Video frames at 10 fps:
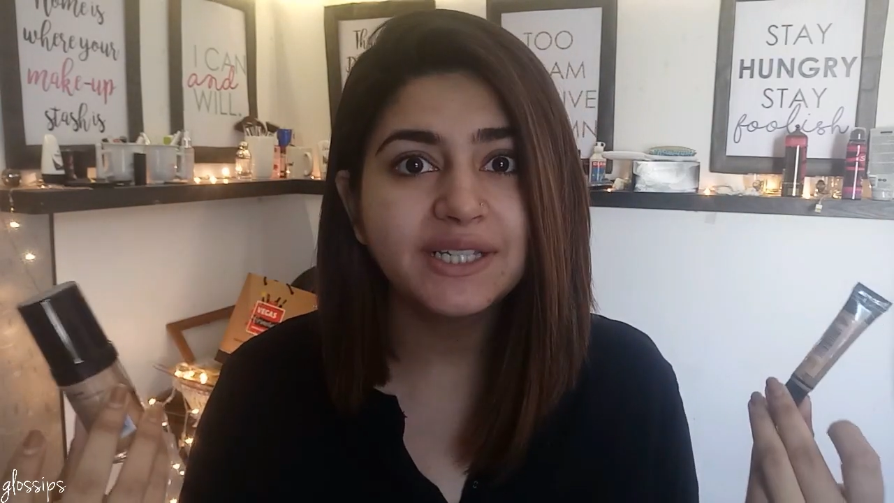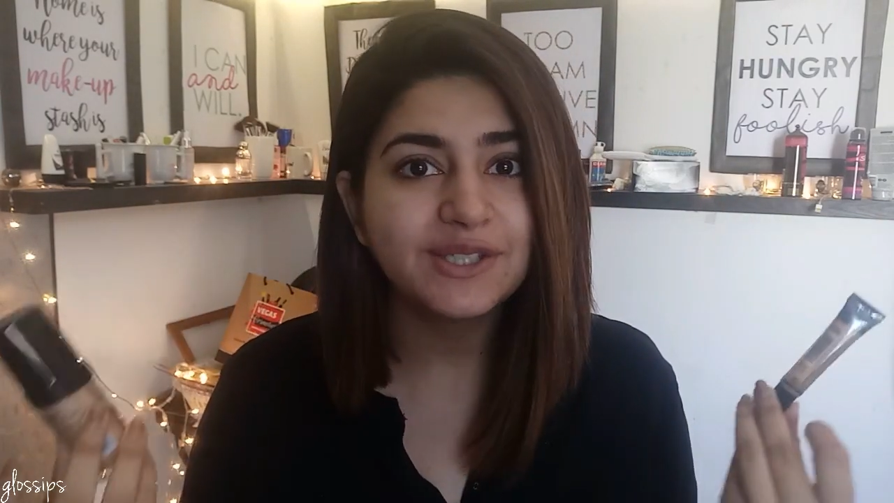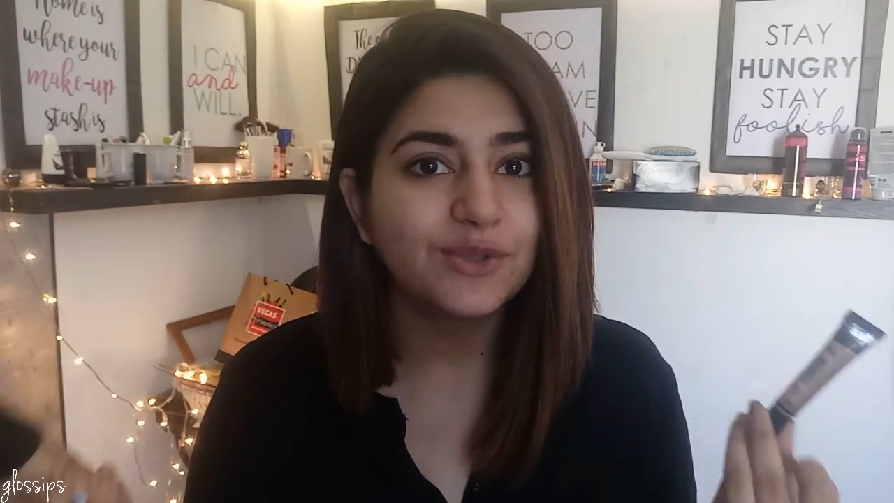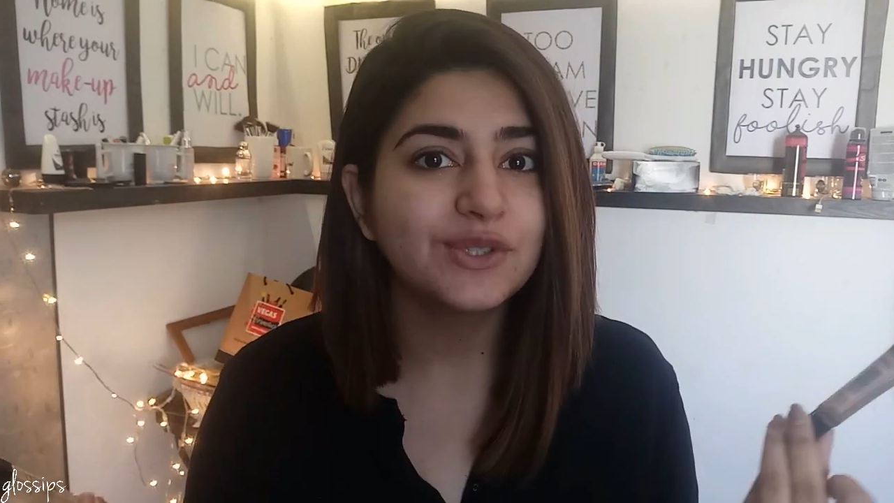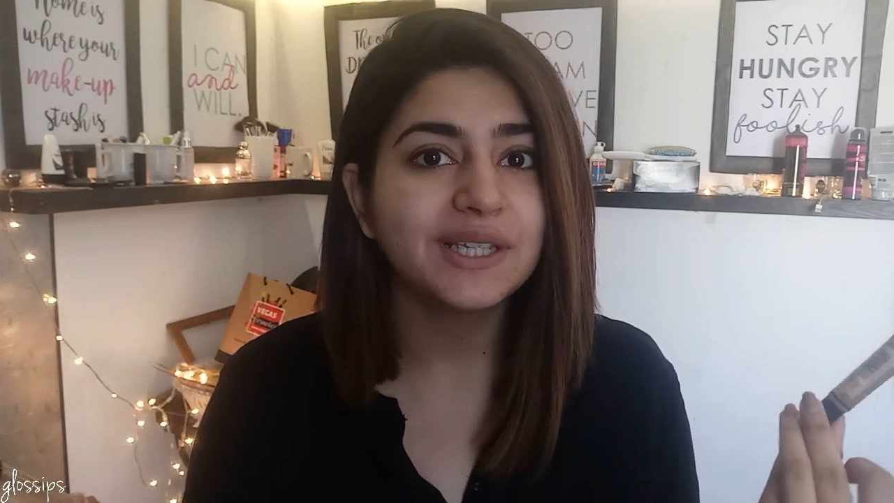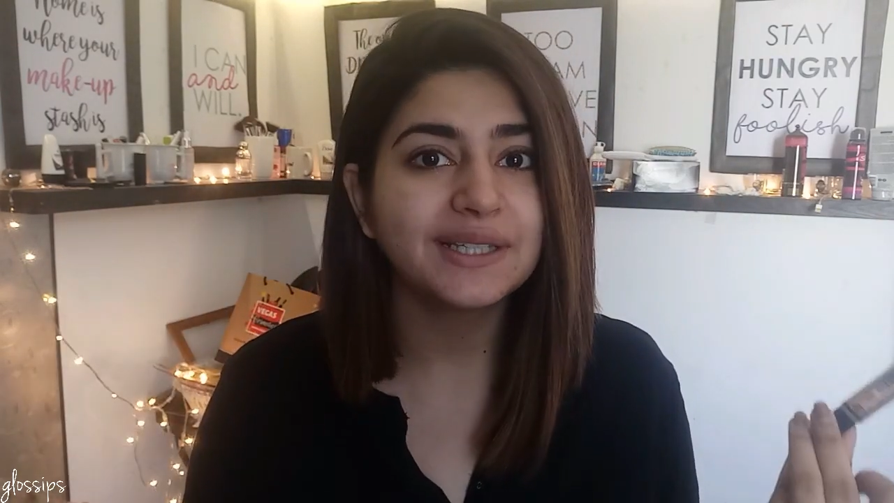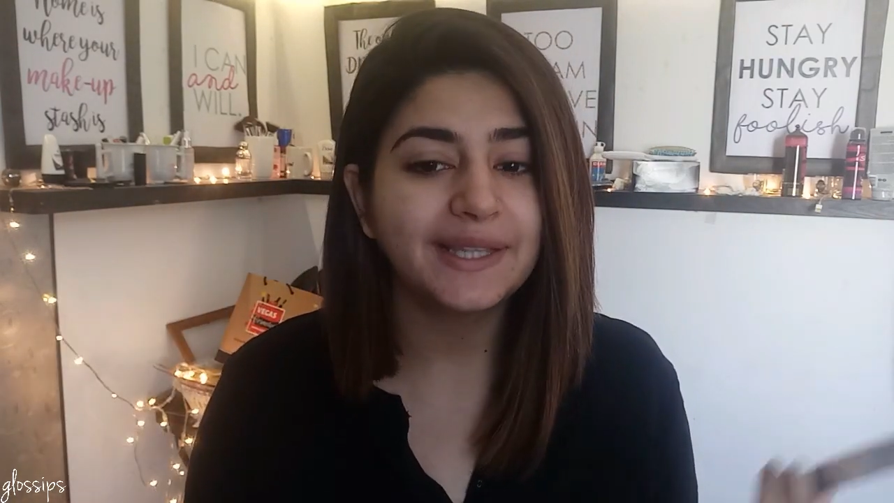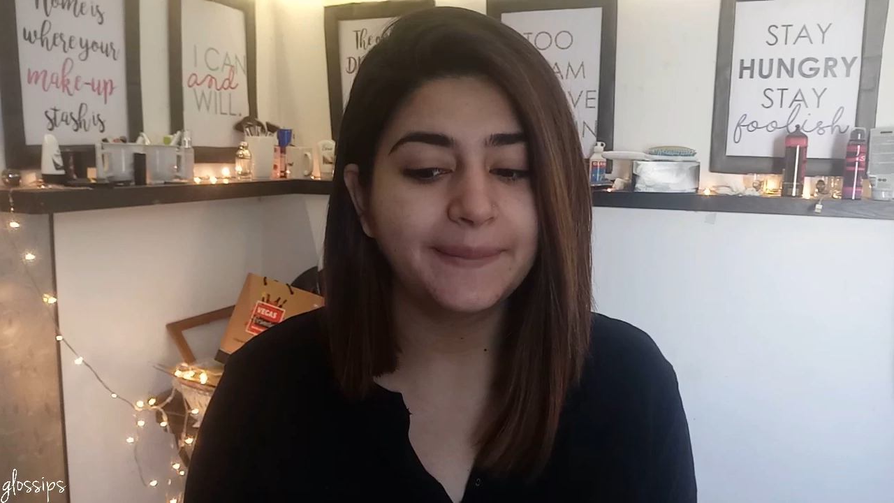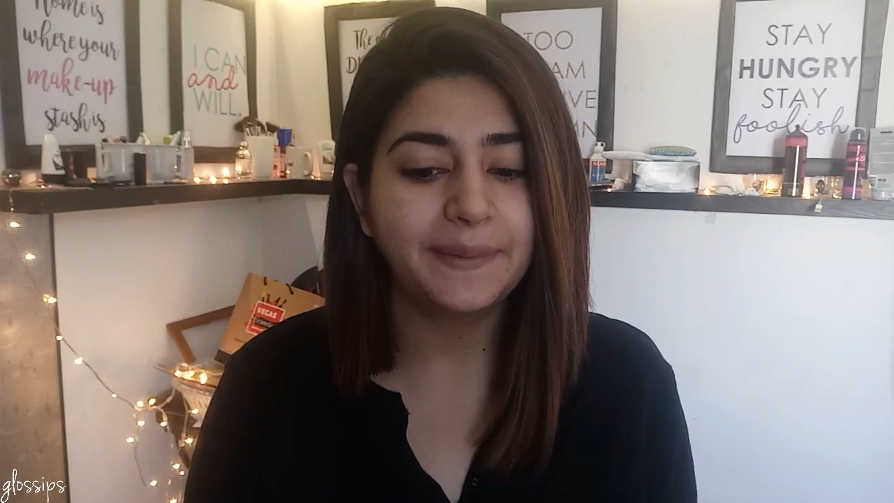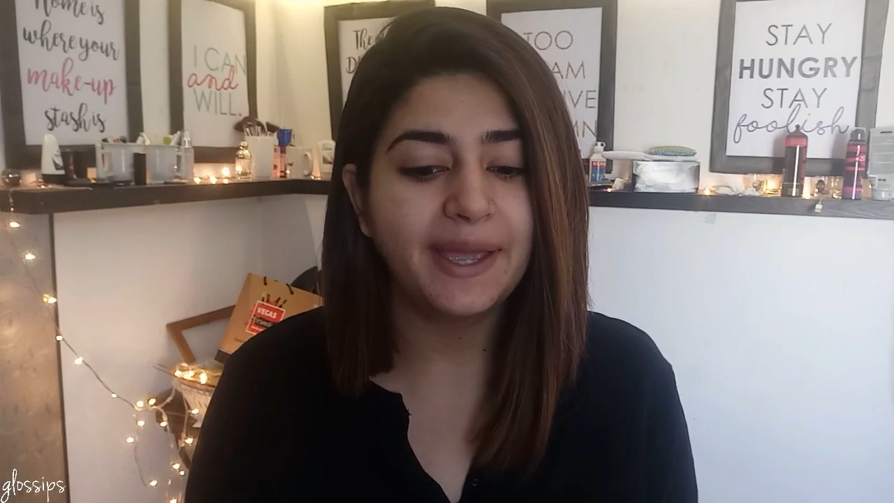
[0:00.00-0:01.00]
is using
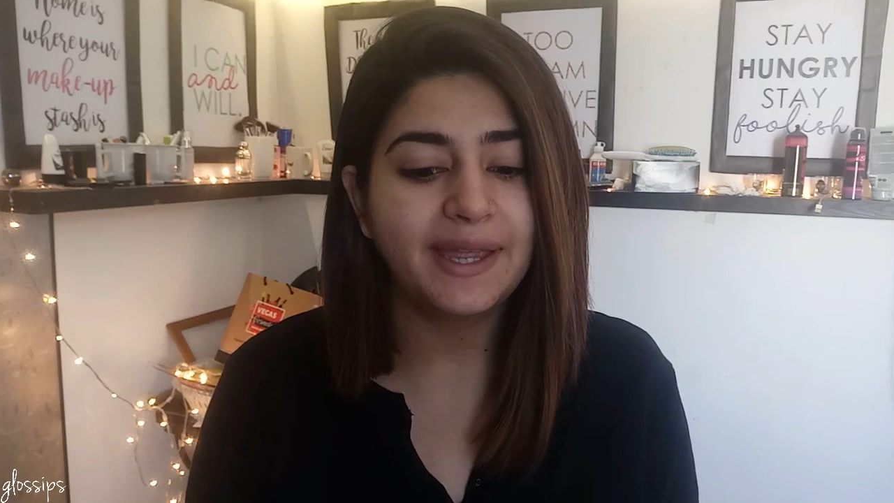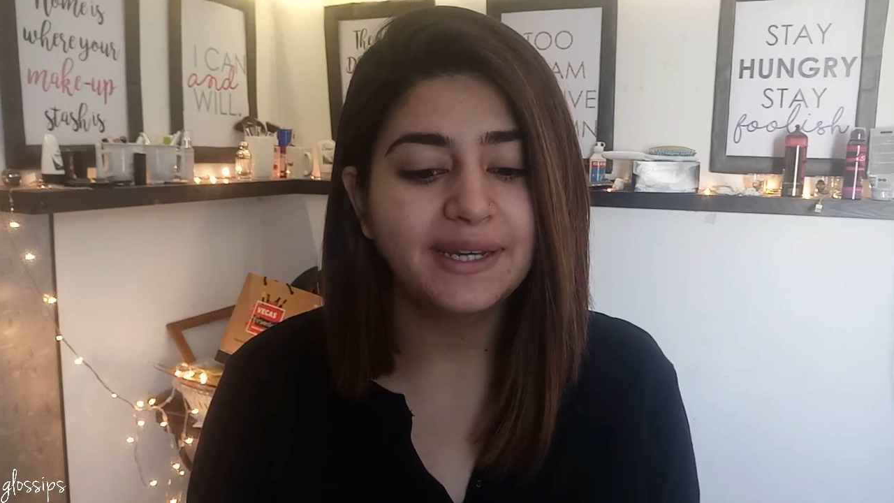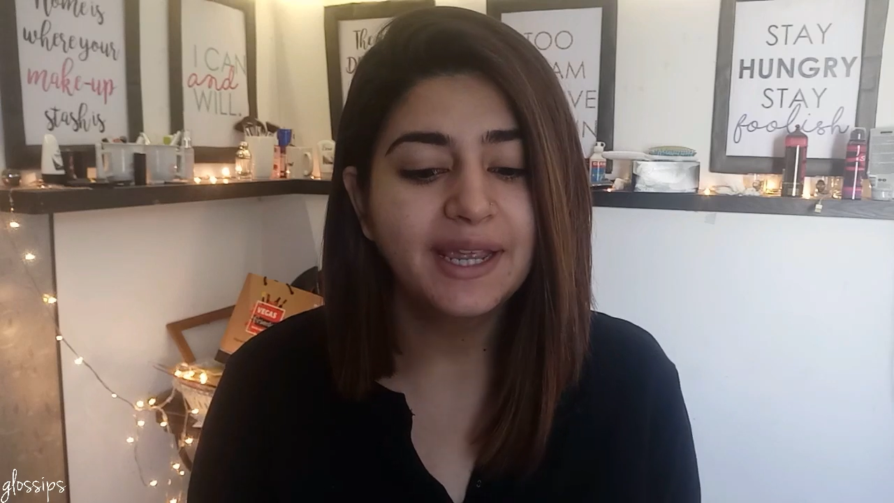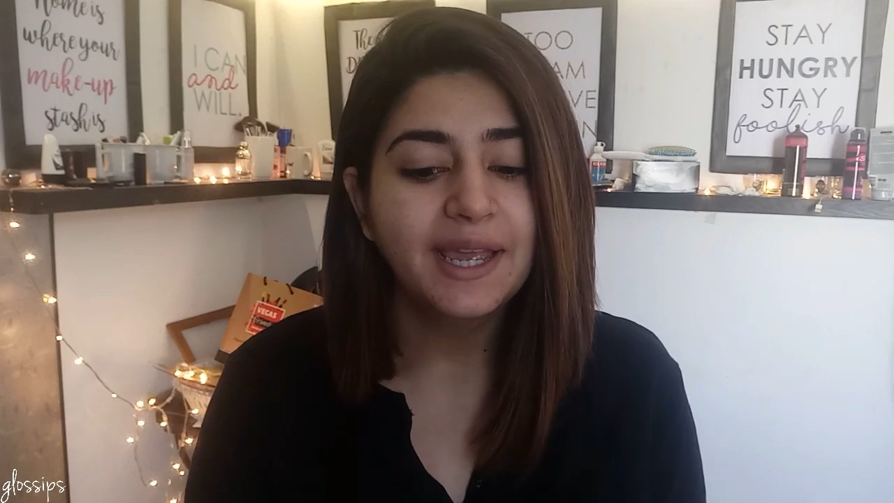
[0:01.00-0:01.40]
them, and